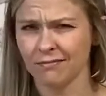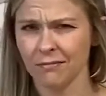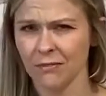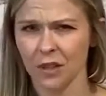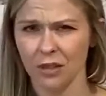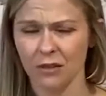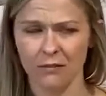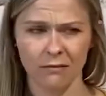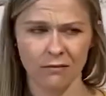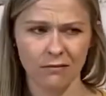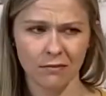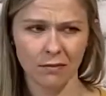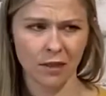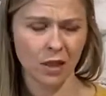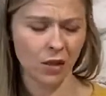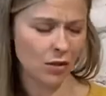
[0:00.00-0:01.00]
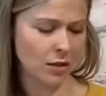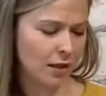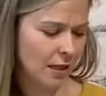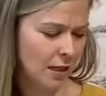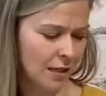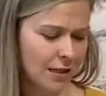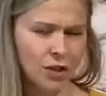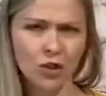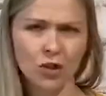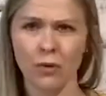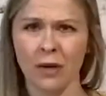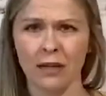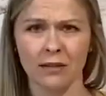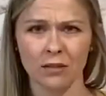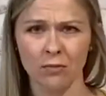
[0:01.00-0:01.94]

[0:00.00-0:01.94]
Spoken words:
just you can get it at Joann's or